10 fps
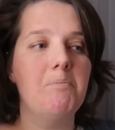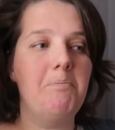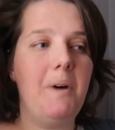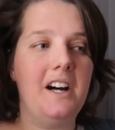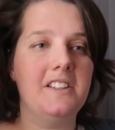
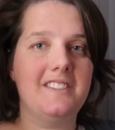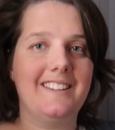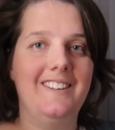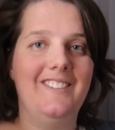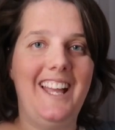but
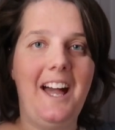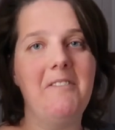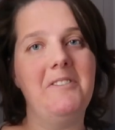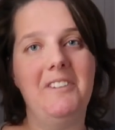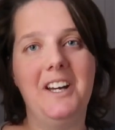we
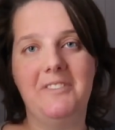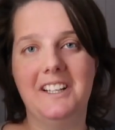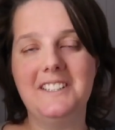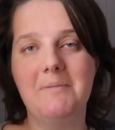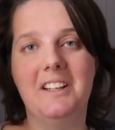have a word very
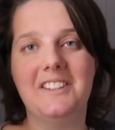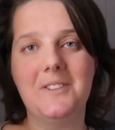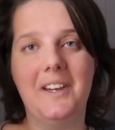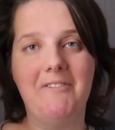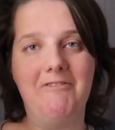similar
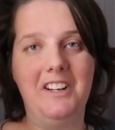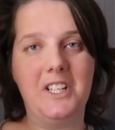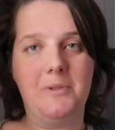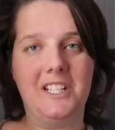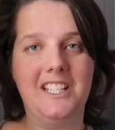to it in
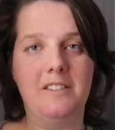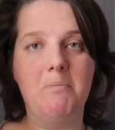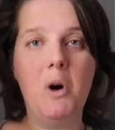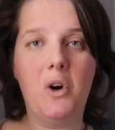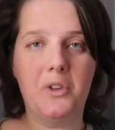French, which is
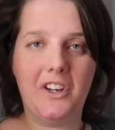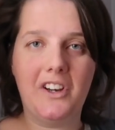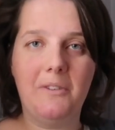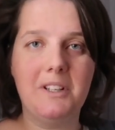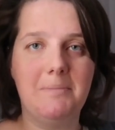mordre,
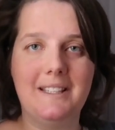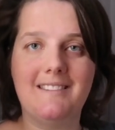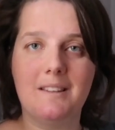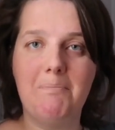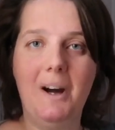which means
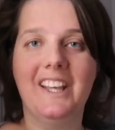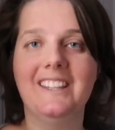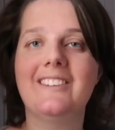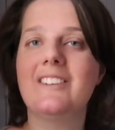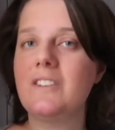to
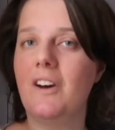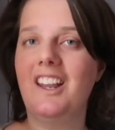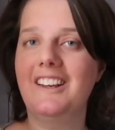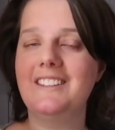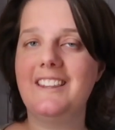bite. So I
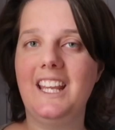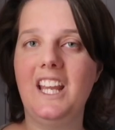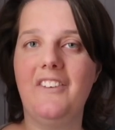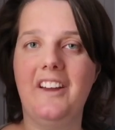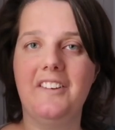like to think
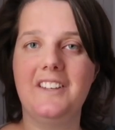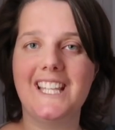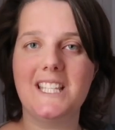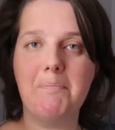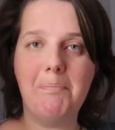of
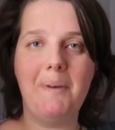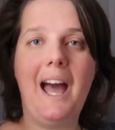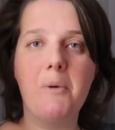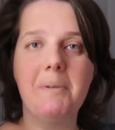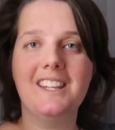it as
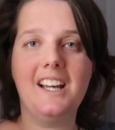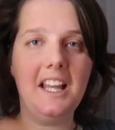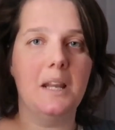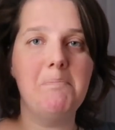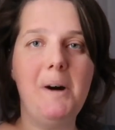helping the
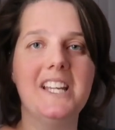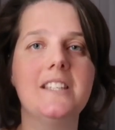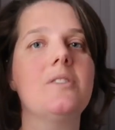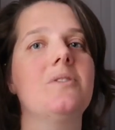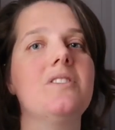colour
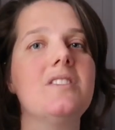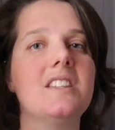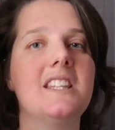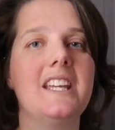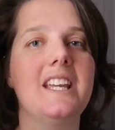bite
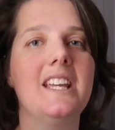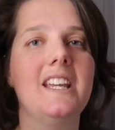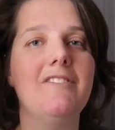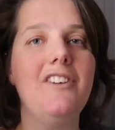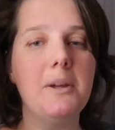onto
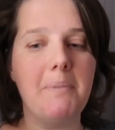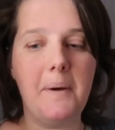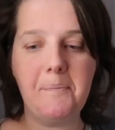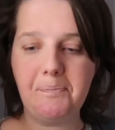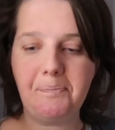the
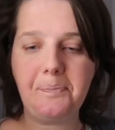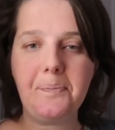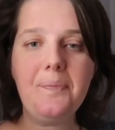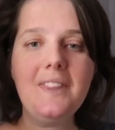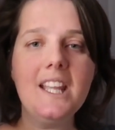fibre.
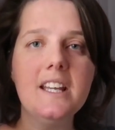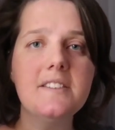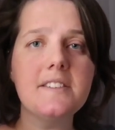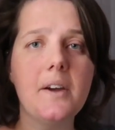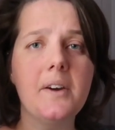
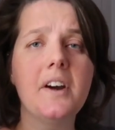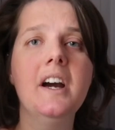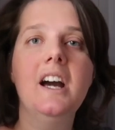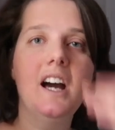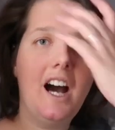So
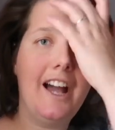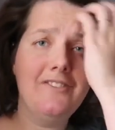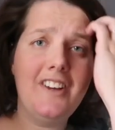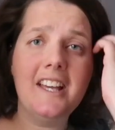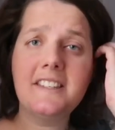I
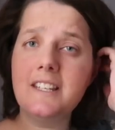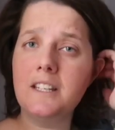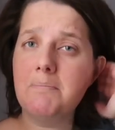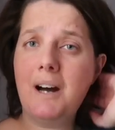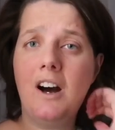first did
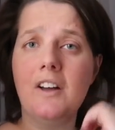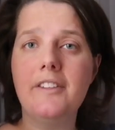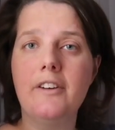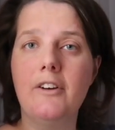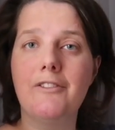a bath
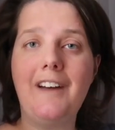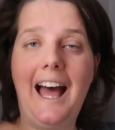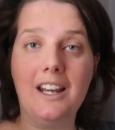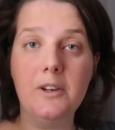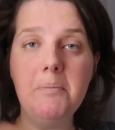of
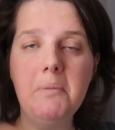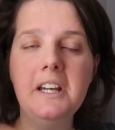alum,